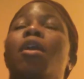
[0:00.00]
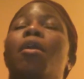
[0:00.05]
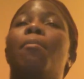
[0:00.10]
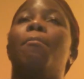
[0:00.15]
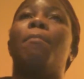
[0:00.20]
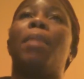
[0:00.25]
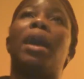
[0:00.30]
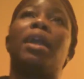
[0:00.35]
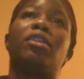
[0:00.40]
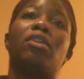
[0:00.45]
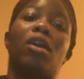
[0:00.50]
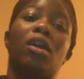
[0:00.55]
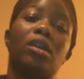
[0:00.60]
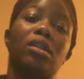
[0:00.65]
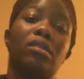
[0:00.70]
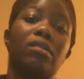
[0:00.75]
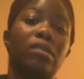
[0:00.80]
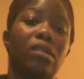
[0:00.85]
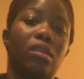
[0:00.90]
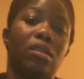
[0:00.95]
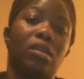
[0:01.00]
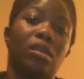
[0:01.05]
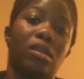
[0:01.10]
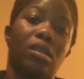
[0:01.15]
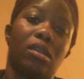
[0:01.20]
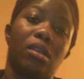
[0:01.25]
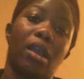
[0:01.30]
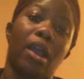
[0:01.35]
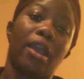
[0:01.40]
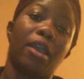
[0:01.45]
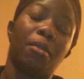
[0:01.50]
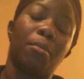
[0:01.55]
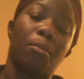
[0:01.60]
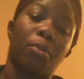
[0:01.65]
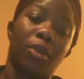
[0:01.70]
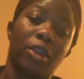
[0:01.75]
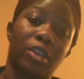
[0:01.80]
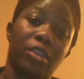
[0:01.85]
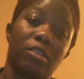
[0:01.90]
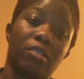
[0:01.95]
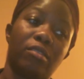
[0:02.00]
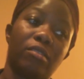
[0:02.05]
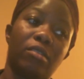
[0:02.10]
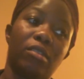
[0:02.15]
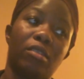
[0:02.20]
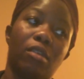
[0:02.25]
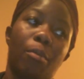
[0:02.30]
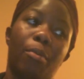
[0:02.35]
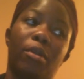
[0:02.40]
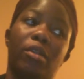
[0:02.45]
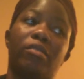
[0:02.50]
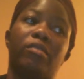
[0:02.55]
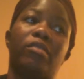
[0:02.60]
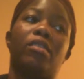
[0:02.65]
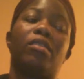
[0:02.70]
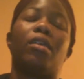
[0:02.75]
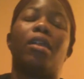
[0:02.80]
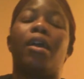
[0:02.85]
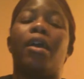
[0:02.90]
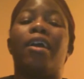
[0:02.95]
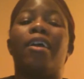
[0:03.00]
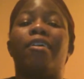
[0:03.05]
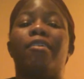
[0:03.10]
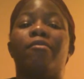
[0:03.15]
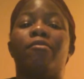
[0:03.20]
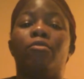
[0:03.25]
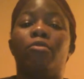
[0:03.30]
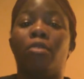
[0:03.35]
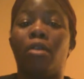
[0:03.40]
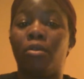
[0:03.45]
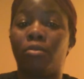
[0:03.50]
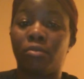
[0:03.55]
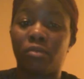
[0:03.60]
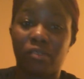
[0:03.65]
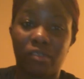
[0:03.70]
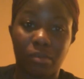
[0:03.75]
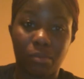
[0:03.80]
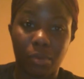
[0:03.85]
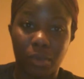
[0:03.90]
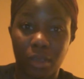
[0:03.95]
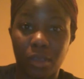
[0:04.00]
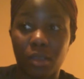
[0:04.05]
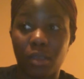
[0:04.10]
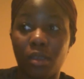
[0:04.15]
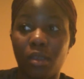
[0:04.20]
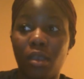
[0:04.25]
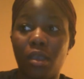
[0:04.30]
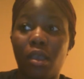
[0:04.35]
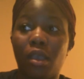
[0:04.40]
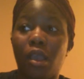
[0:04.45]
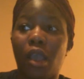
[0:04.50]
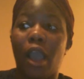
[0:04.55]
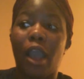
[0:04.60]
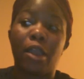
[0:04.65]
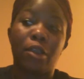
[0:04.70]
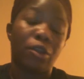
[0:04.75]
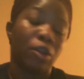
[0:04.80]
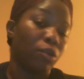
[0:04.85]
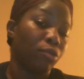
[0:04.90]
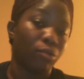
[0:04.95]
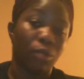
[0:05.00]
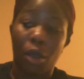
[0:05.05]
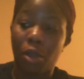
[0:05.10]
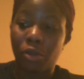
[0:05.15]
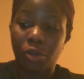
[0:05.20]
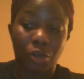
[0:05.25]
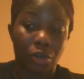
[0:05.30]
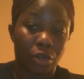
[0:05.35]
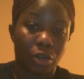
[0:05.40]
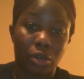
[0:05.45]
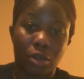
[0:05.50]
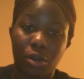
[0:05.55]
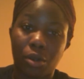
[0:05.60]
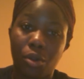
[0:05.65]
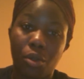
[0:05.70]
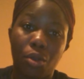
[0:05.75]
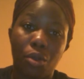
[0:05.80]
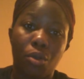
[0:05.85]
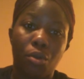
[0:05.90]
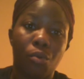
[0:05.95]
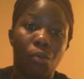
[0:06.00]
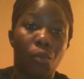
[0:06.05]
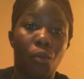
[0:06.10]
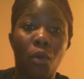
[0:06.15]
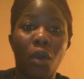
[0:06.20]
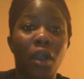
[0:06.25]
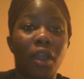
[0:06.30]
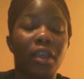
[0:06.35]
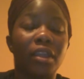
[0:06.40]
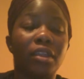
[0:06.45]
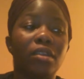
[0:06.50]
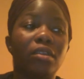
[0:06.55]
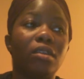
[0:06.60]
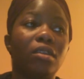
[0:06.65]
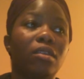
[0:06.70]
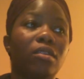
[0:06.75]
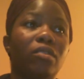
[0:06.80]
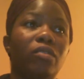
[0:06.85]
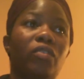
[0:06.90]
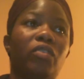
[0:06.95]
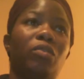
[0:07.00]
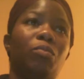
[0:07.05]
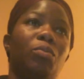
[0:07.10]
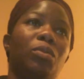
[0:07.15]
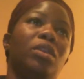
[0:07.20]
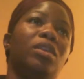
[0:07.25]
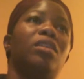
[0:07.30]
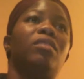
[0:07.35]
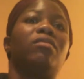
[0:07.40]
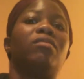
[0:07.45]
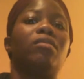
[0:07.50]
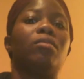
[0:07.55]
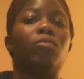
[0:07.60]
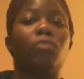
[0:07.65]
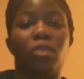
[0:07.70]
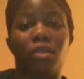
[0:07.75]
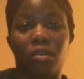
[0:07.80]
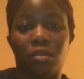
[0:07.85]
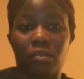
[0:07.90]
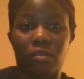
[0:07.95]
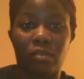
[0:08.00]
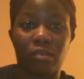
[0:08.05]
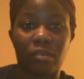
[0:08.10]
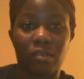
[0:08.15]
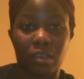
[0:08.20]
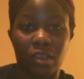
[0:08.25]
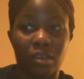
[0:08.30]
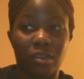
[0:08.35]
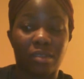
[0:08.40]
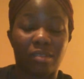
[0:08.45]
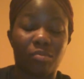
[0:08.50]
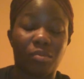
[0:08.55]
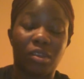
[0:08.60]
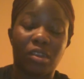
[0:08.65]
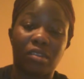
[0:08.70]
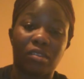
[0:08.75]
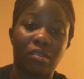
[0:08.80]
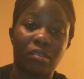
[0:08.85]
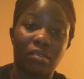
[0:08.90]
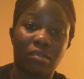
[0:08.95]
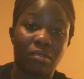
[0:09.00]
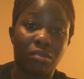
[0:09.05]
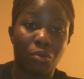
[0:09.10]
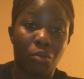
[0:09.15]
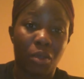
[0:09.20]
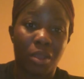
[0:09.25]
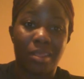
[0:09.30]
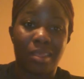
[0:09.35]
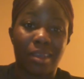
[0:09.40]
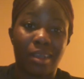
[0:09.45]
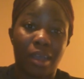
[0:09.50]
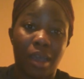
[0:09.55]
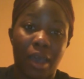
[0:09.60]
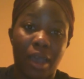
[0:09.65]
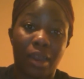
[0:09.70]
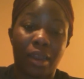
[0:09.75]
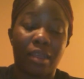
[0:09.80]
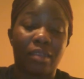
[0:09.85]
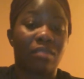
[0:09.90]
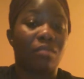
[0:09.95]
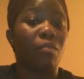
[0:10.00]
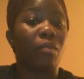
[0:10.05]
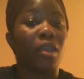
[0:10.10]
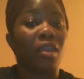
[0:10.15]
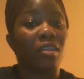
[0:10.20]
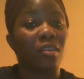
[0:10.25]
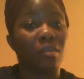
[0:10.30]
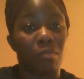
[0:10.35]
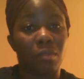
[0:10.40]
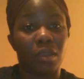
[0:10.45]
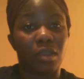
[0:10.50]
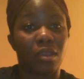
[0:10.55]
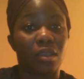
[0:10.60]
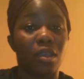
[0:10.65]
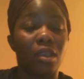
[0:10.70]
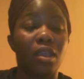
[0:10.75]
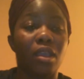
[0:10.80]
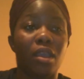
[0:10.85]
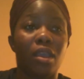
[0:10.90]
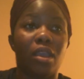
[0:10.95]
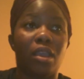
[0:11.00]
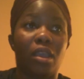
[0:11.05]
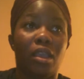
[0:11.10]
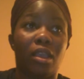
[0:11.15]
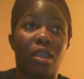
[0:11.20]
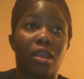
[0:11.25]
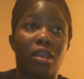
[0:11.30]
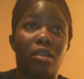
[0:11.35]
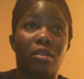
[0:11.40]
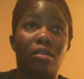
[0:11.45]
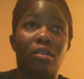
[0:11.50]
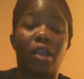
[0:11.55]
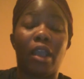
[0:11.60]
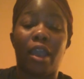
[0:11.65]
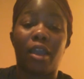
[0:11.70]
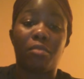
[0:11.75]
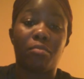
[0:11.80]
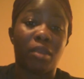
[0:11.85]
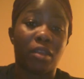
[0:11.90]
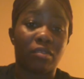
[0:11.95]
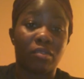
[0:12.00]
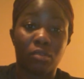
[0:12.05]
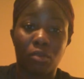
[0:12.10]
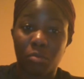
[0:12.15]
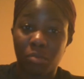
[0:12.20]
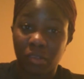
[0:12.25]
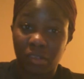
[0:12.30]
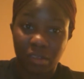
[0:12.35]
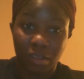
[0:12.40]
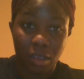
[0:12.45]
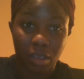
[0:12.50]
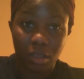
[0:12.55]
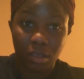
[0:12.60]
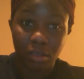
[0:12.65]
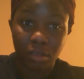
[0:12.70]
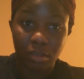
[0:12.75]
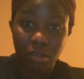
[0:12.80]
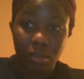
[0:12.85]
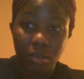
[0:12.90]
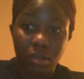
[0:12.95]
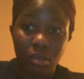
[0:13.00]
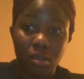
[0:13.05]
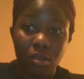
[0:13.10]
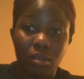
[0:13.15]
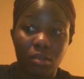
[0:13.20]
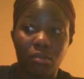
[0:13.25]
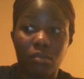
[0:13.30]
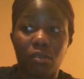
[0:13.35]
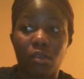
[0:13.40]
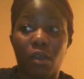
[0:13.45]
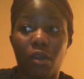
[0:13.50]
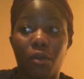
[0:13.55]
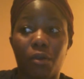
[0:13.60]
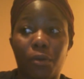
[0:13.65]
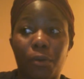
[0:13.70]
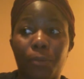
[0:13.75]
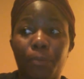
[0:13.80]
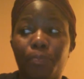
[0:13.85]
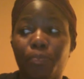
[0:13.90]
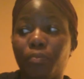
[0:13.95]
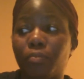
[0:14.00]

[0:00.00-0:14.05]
my dark skin. I embrace the person that I have grown to be. I no longer want to be in someone else's skin. It's because this is the way that God has made me, and God makes no mistakes. So